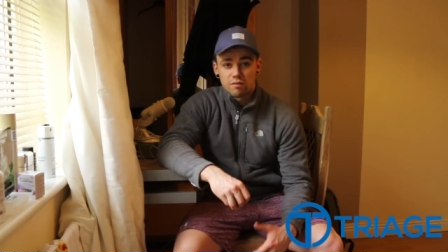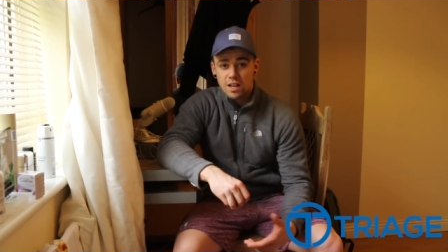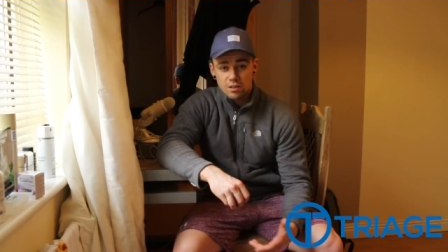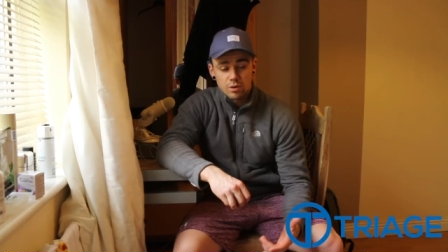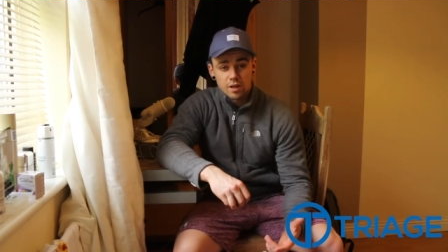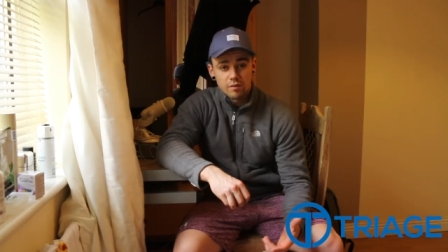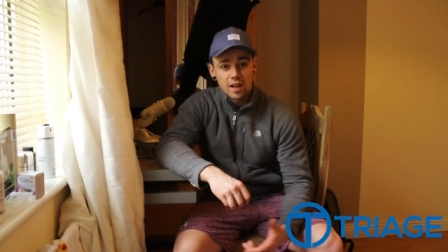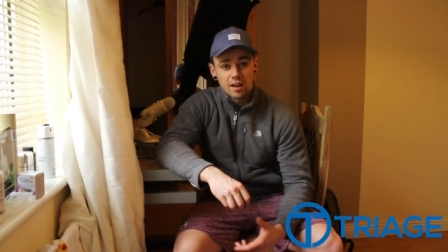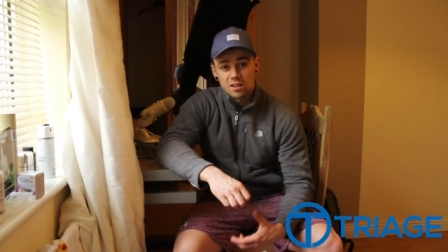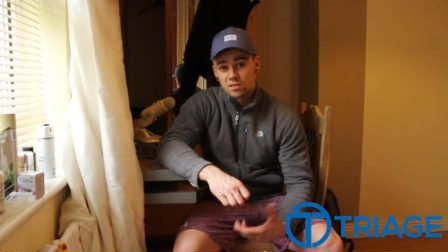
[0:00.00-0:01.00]
fast rate of
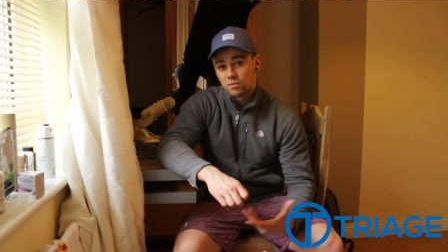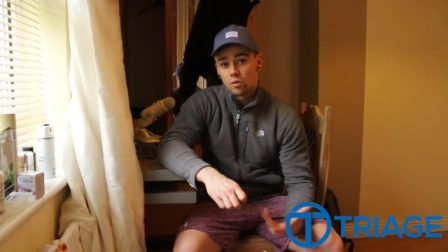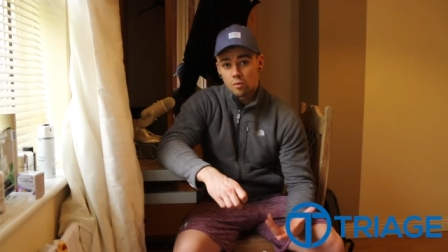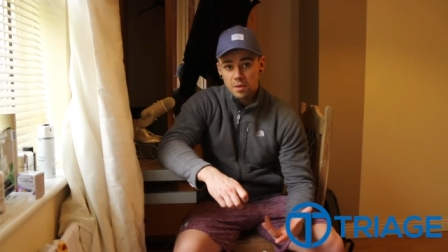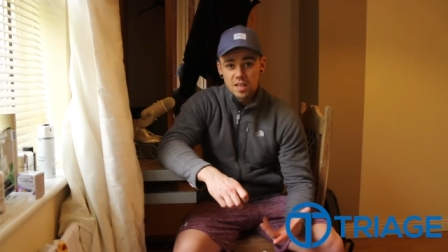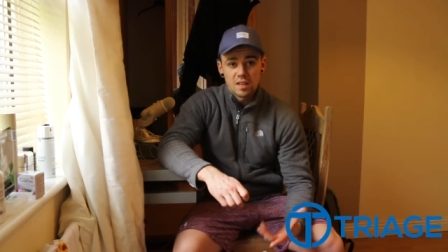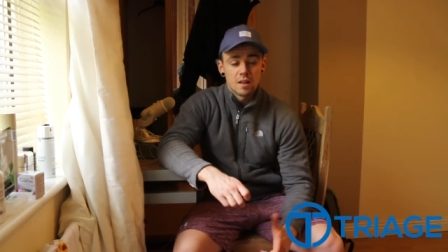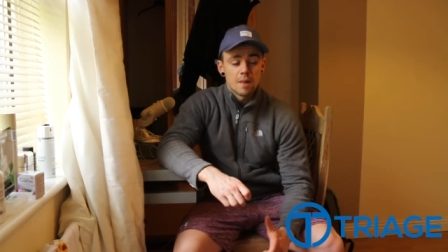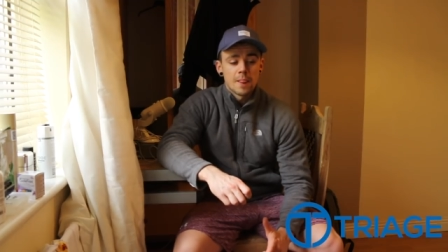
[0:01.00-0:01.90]
fat loss for me.